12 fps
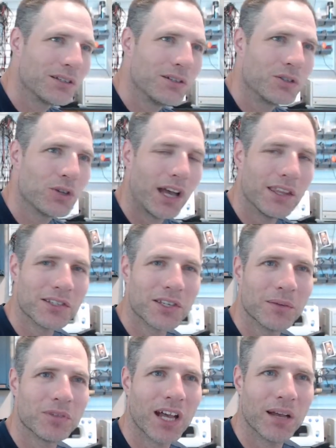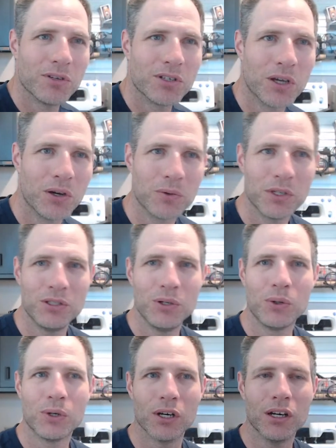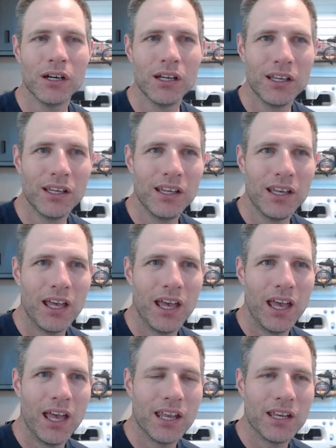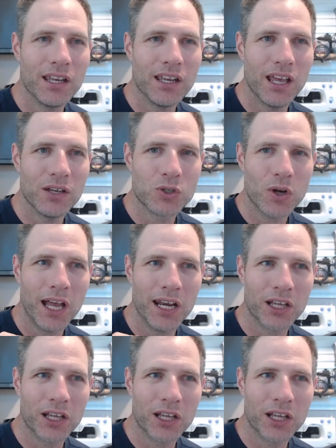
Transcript: You should try this sometime. Just go to a door and try to